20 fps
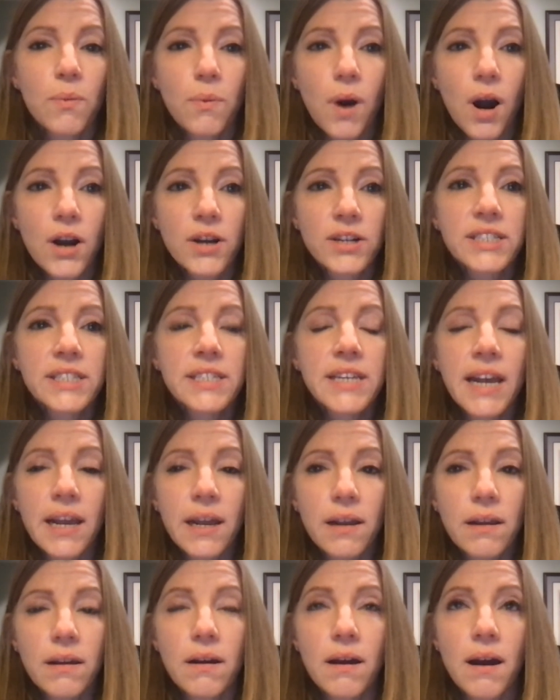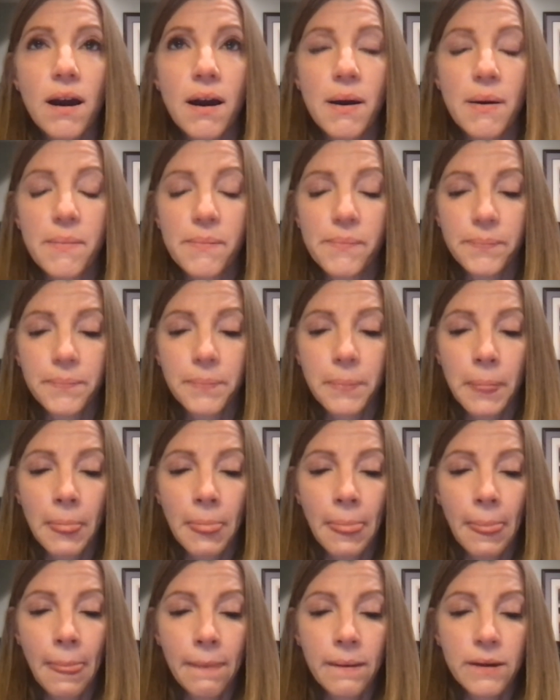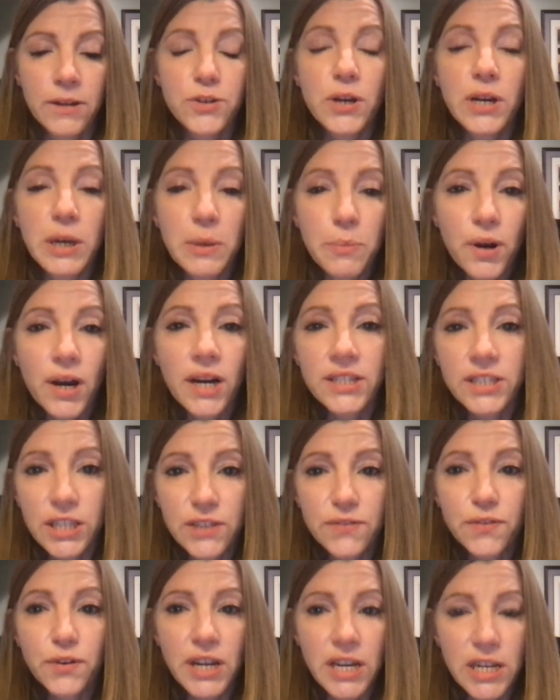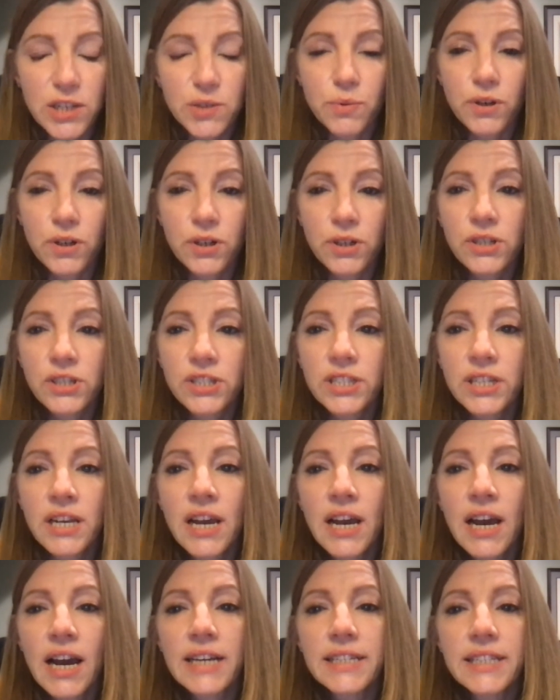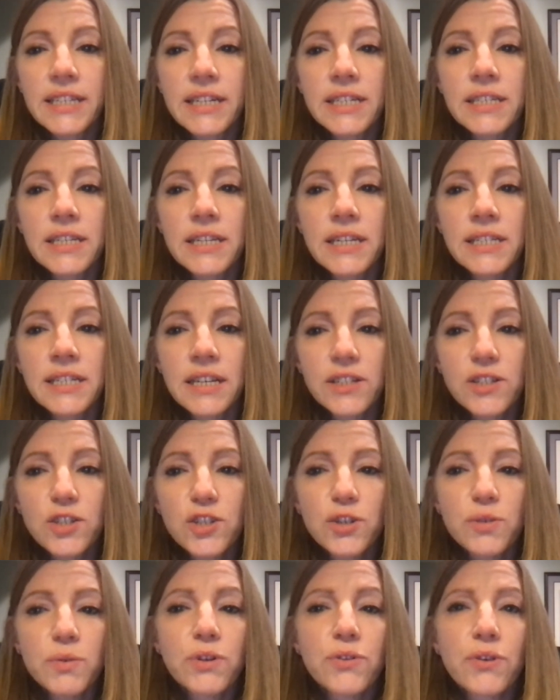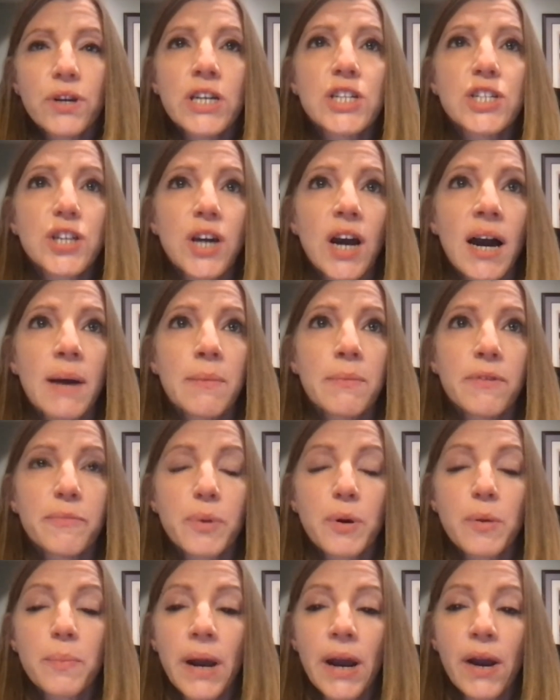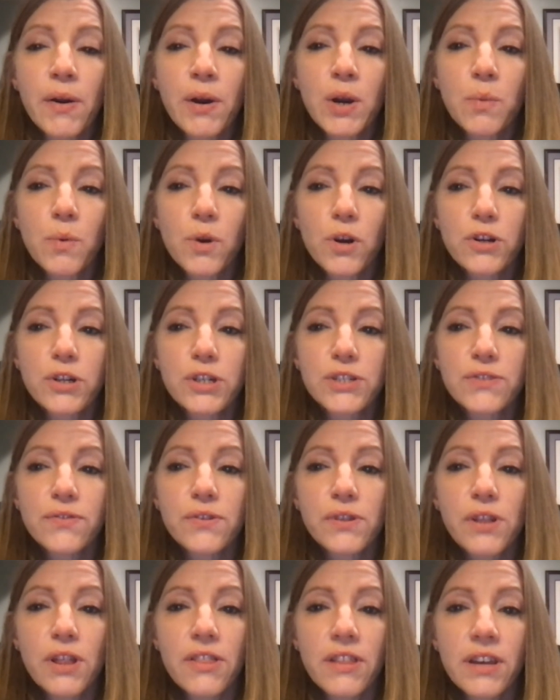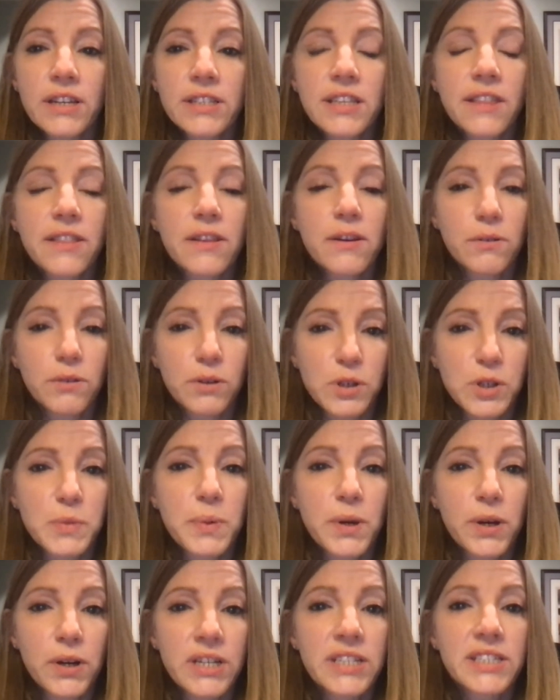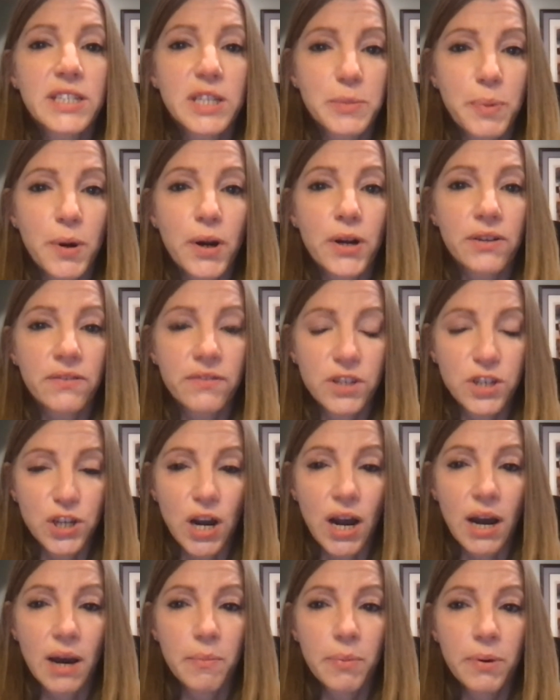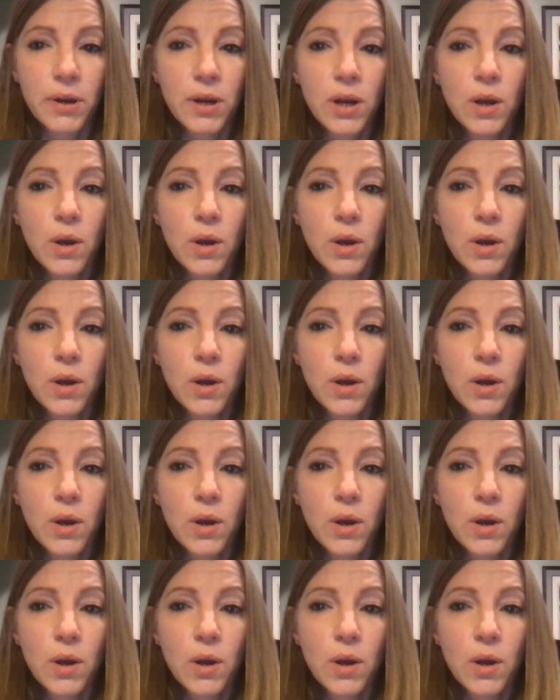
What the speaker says: our state training process for caseworkers, I said, it doesn't do a great job of preparing workers for the things that they'll experience as part of the job.